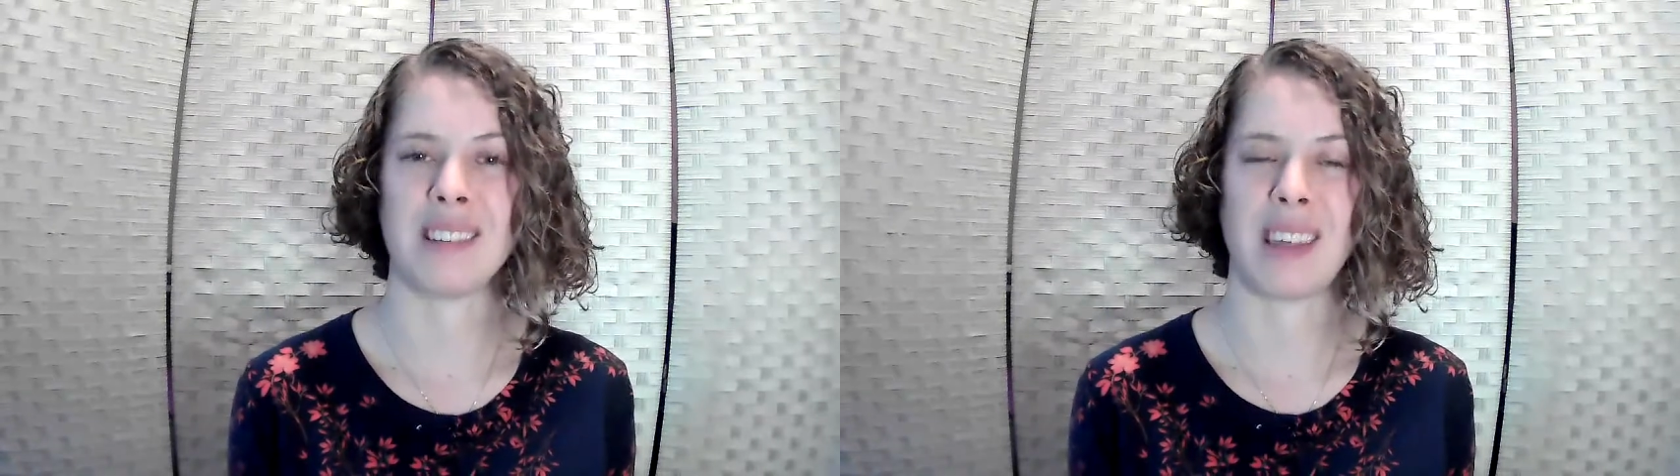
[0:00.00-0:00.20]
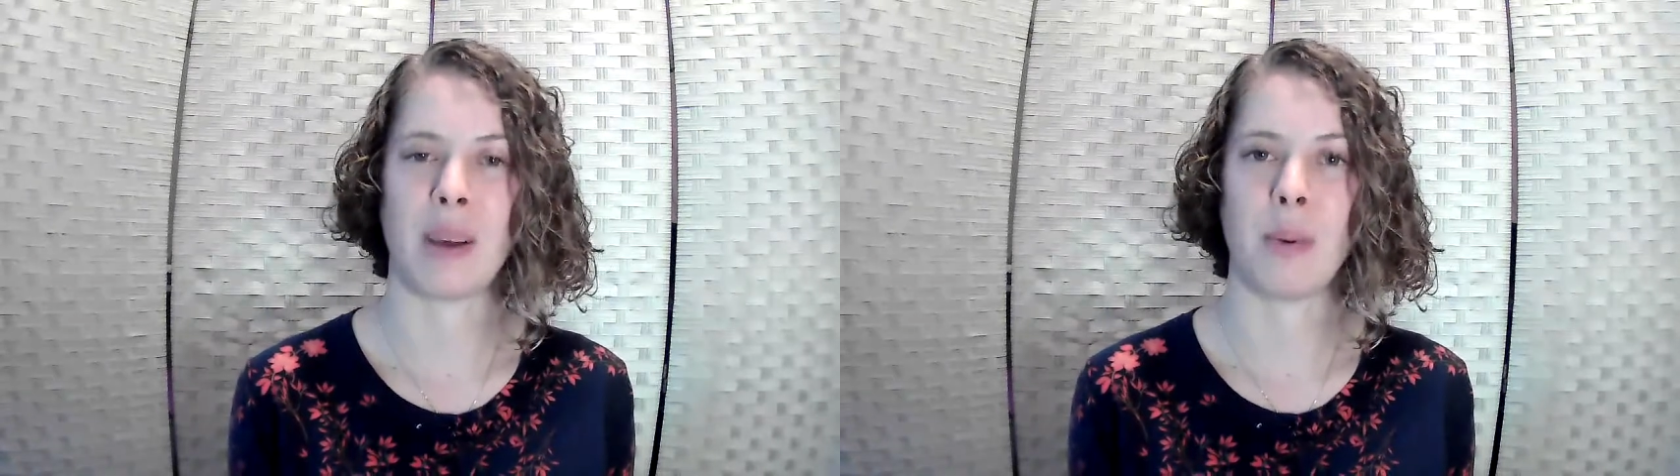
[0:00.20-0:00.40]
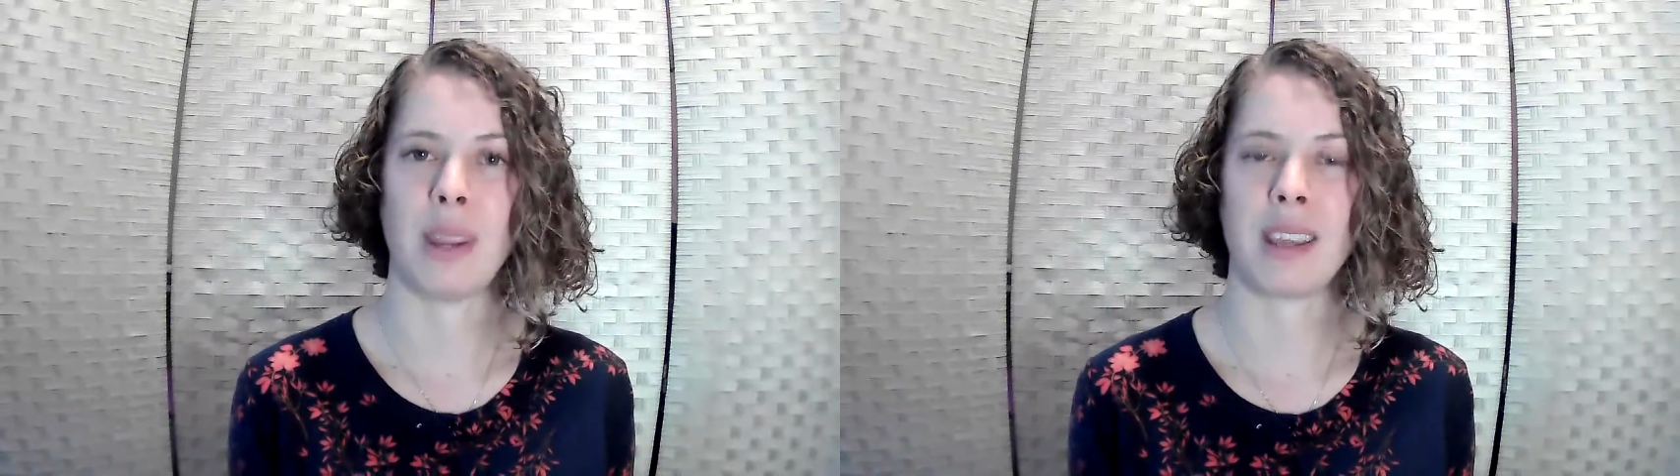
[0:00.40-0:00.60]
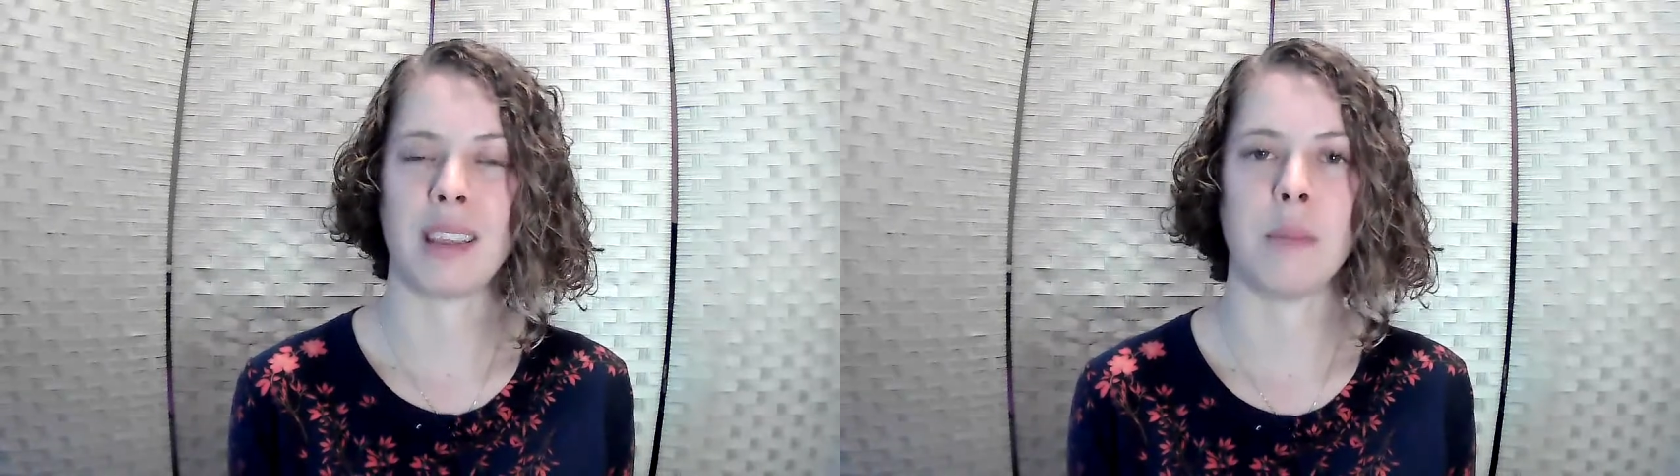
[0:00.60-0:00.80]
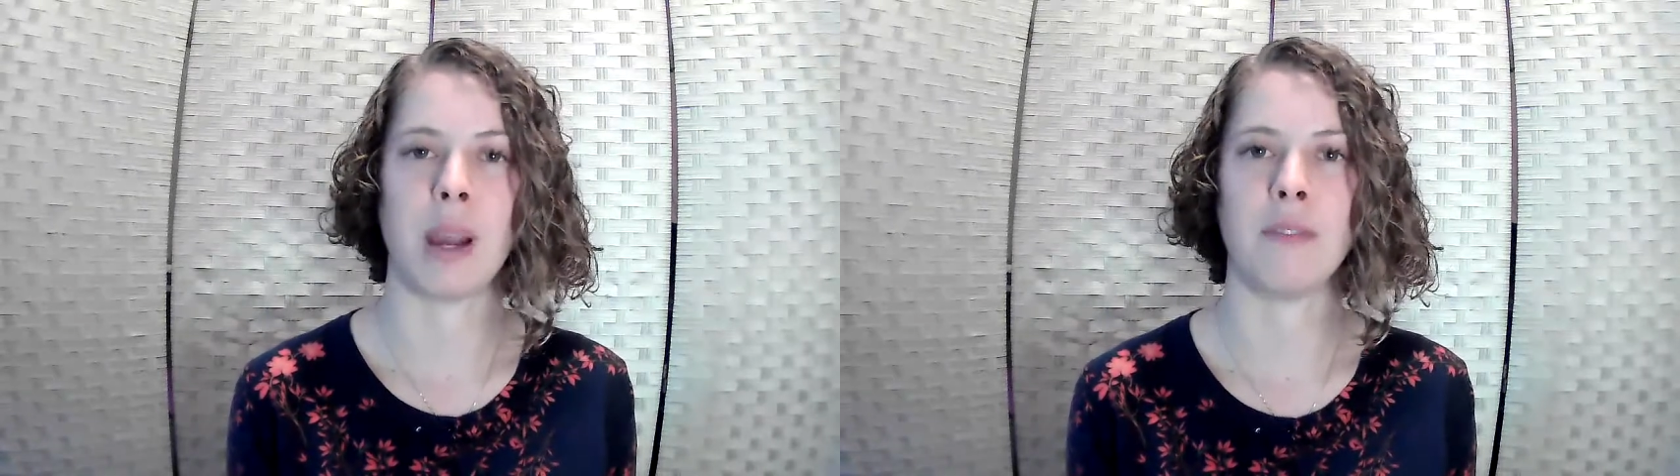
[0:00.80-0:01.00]
that week in
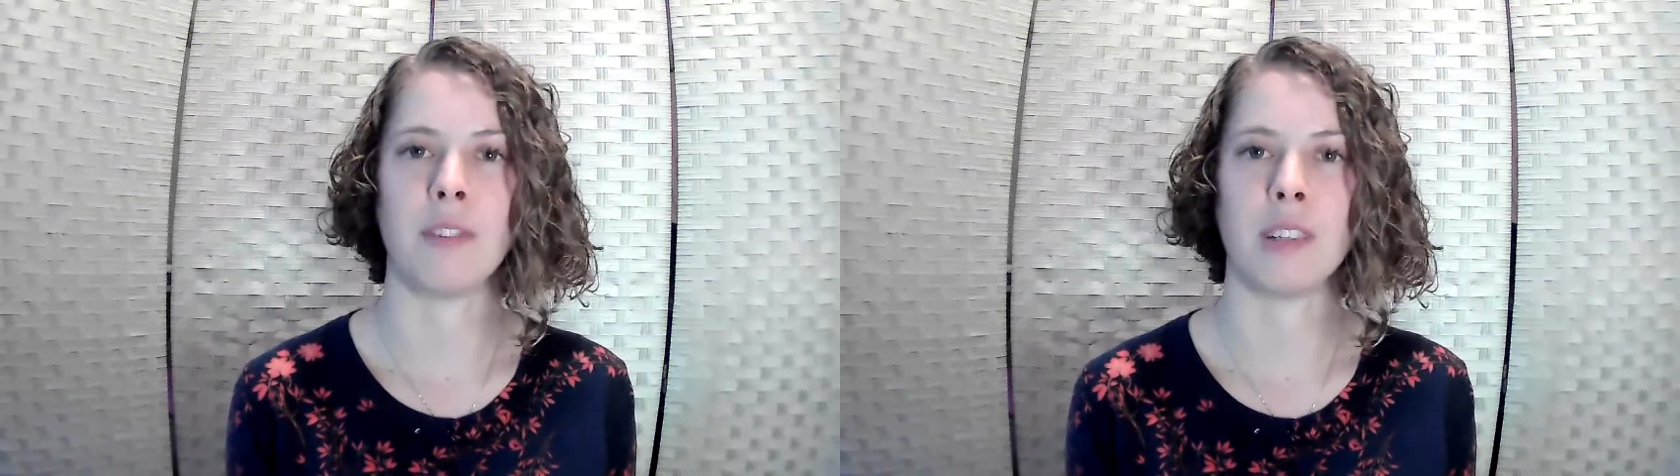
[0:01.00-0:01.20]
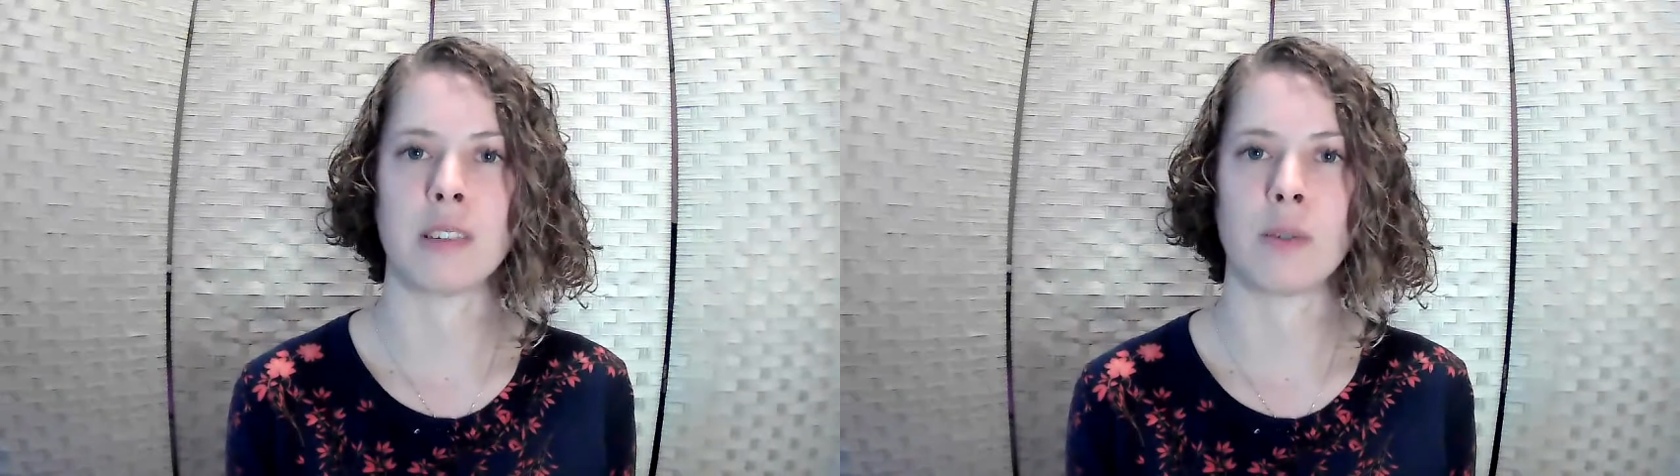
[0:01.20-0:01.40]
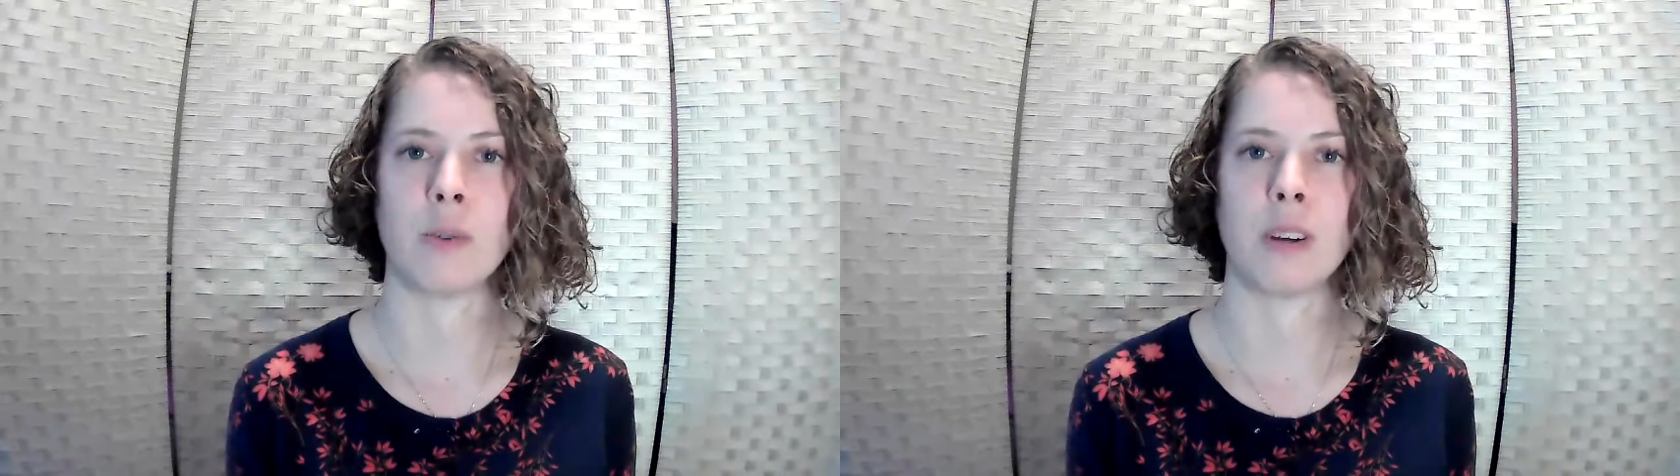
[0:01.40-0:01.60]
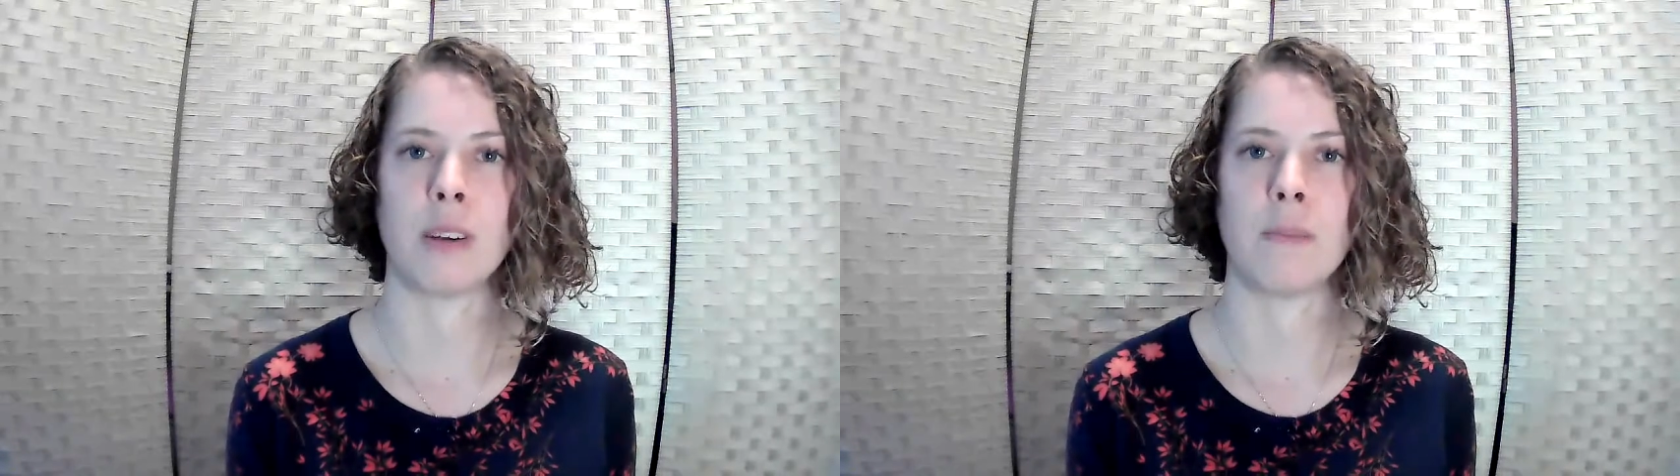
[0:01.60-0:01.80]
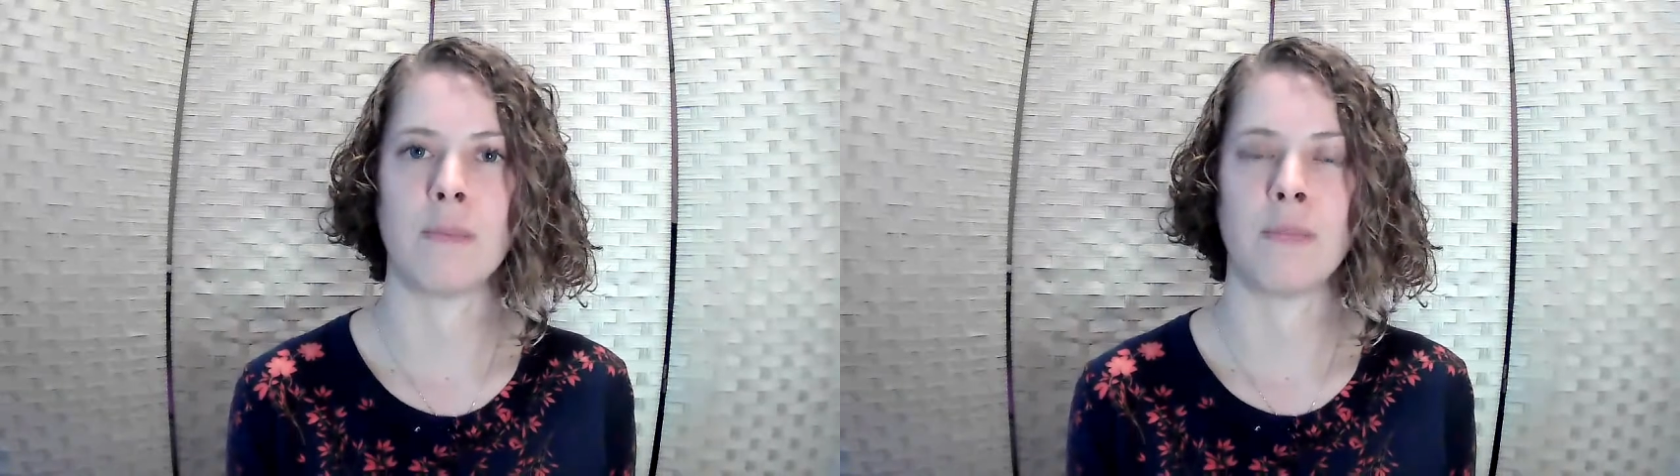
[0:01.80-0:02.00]
the mindfulness corner.